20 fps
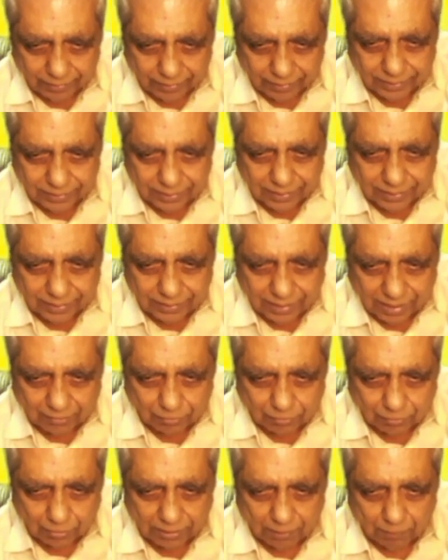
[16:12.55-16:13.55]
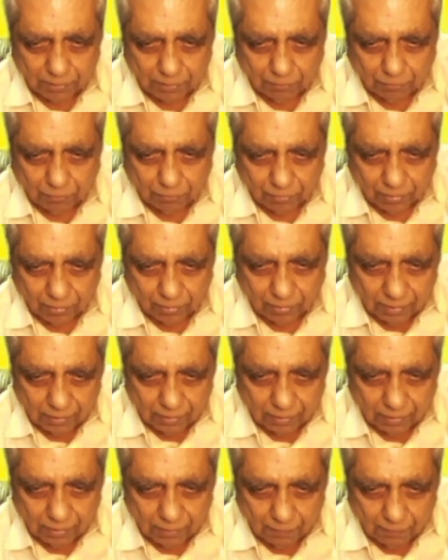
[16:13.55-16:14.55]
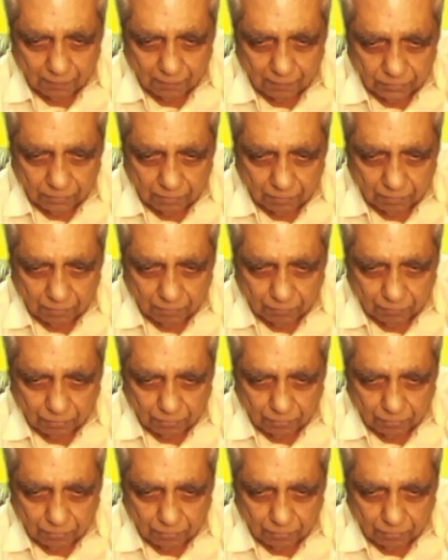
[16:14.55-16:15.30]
That will give me 5%.